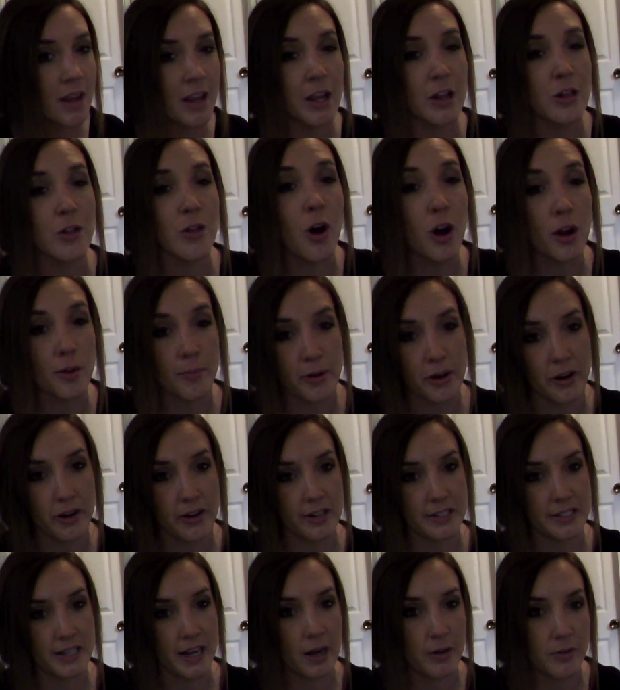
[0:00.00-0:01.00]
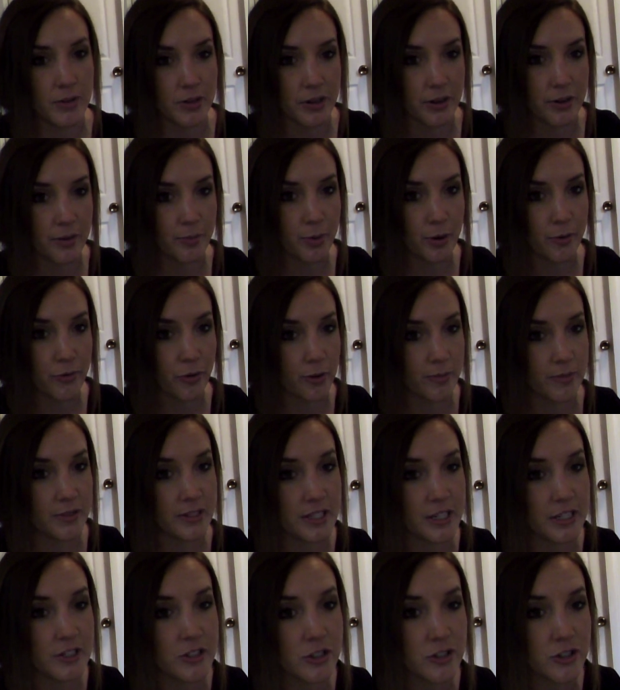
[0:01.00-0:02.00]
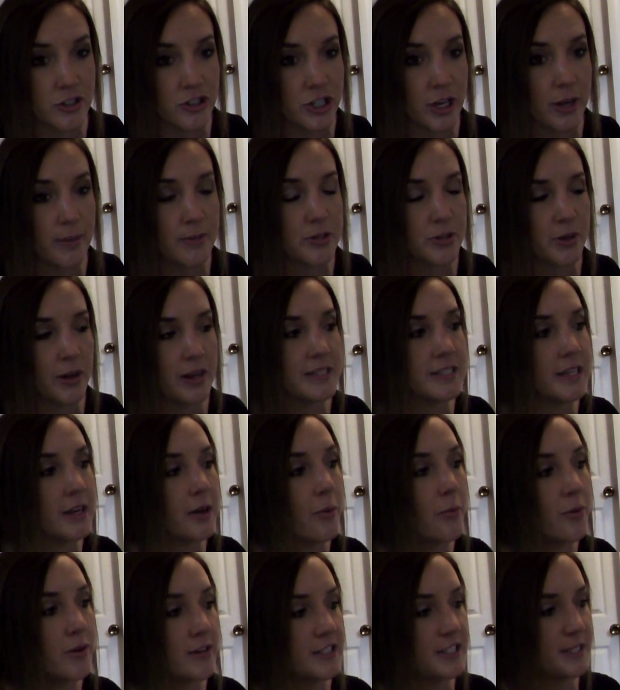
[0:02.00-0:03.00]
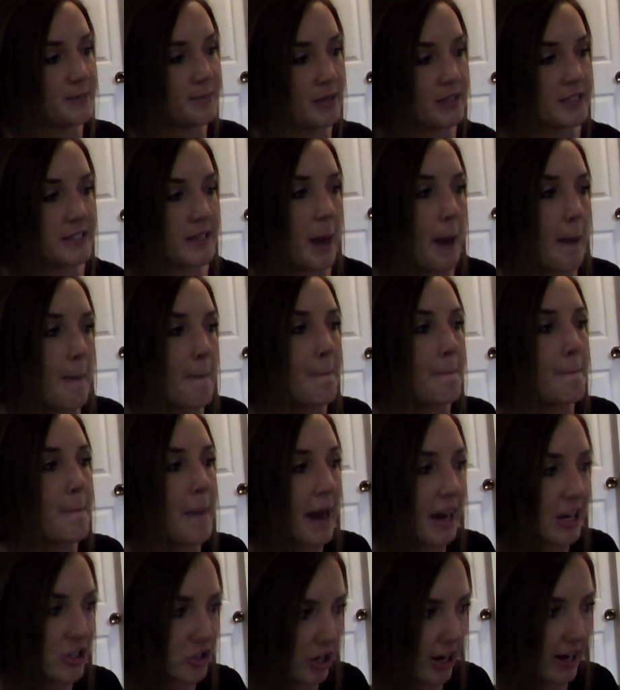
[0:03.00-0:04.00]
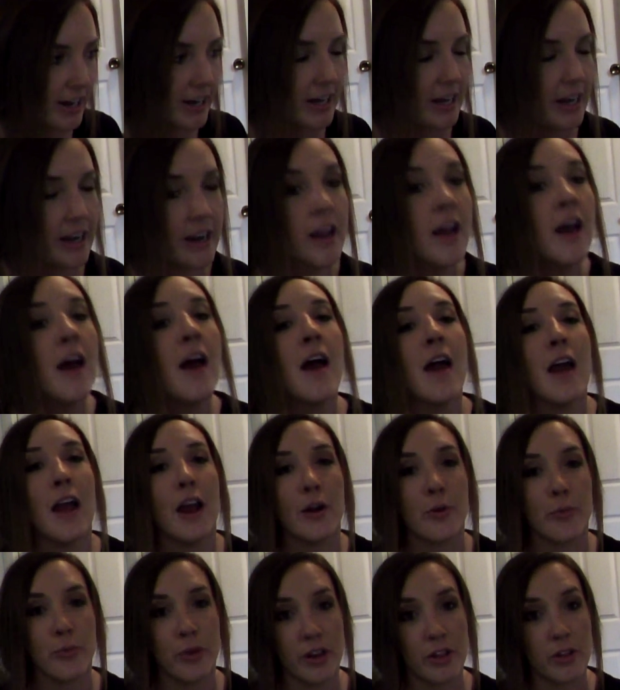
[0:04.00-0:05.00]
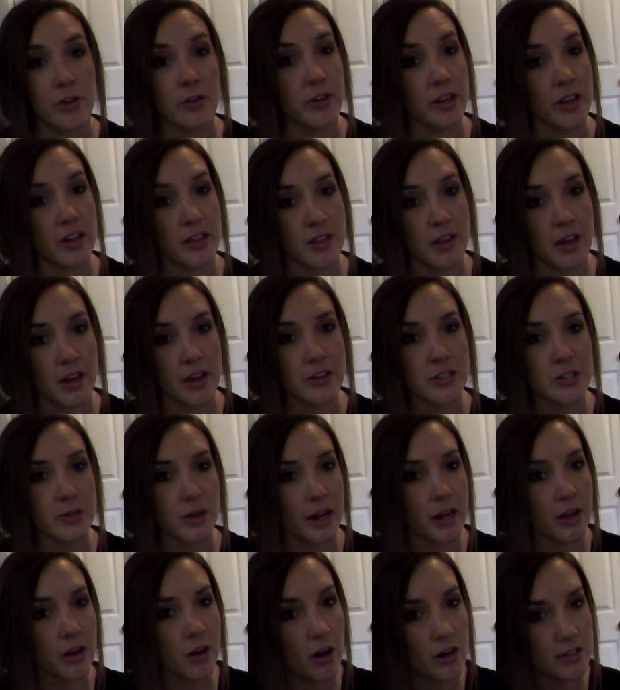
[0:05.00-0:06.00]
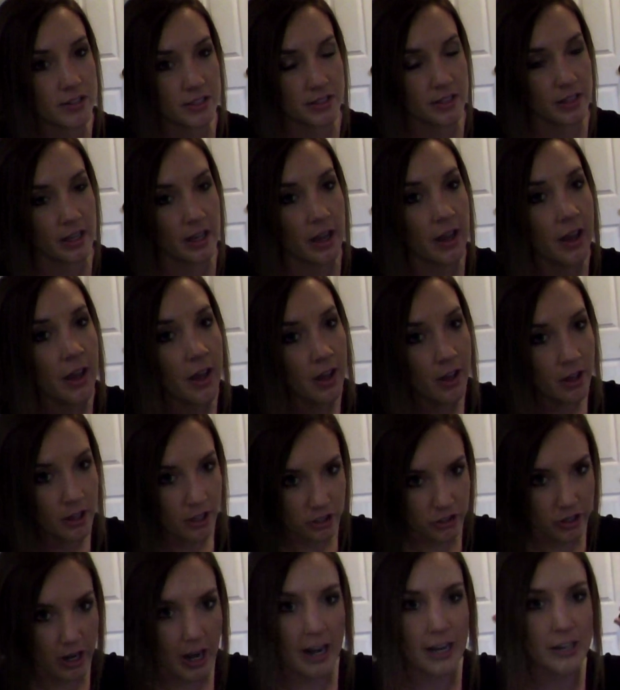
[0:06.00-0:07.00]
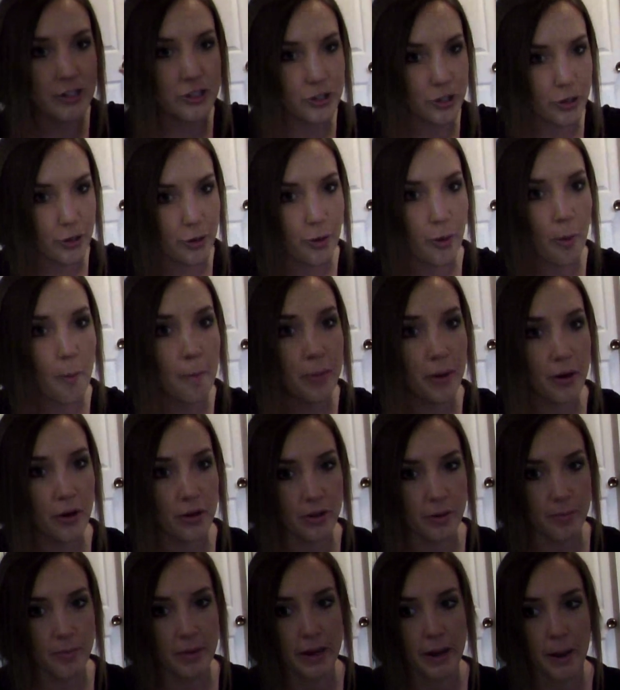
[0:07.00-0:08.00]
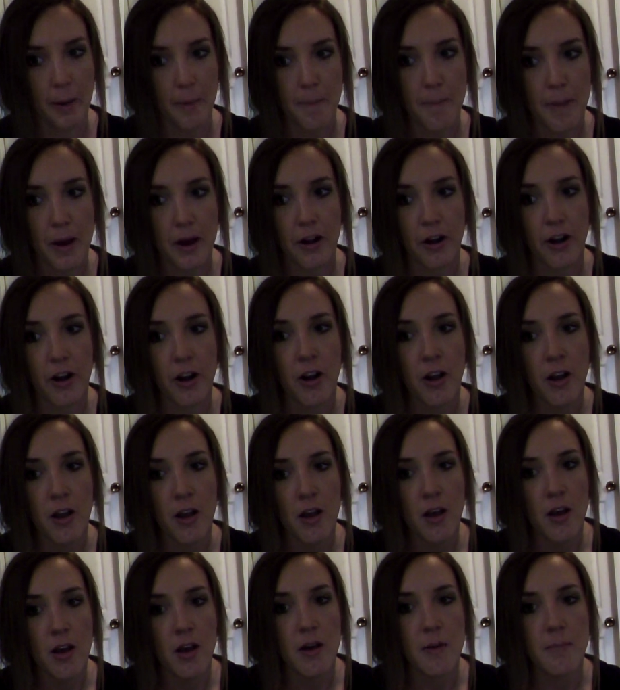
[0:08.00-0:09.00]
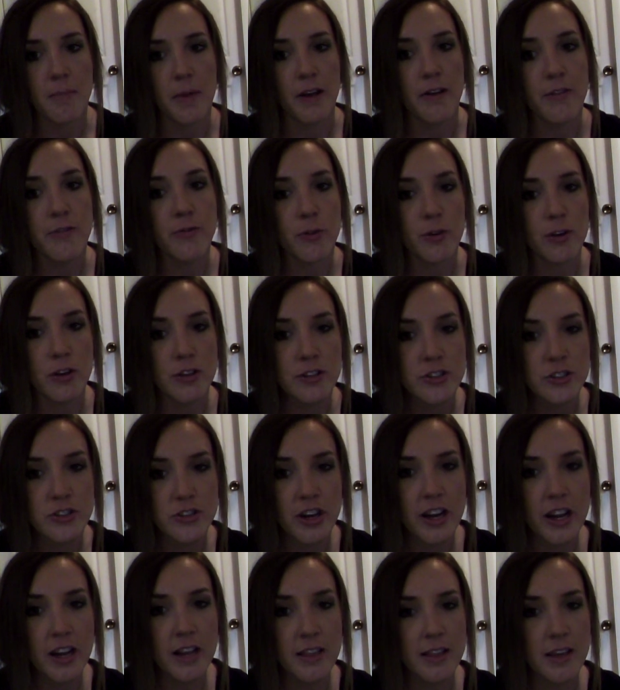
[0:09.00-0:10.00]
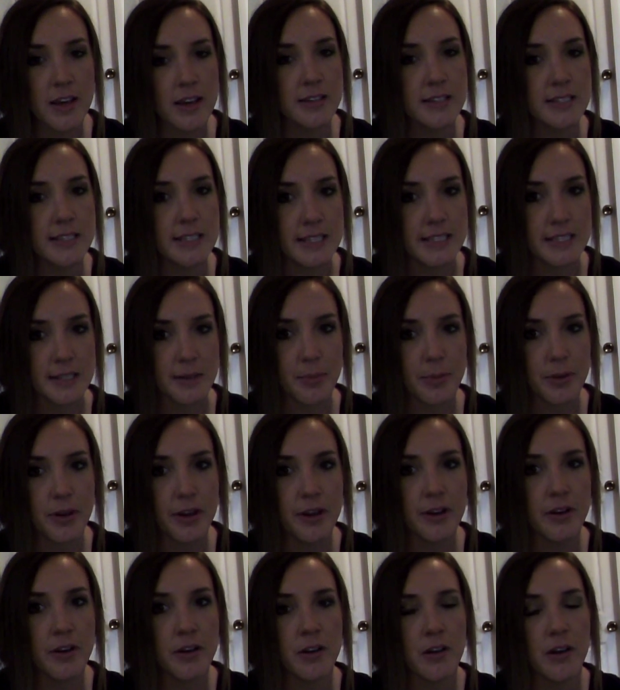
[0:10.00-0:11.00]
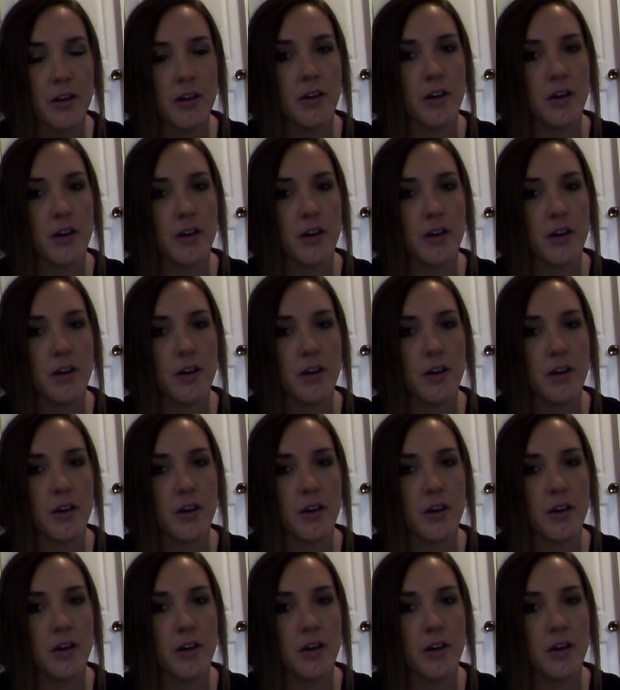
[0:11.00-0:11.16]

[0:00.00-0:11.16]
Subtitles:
a long period of time to perform this internship, so I didn't want to spend time backtracking and relearning things. So I constantly tried to build and become better. My fourth strength is discipline.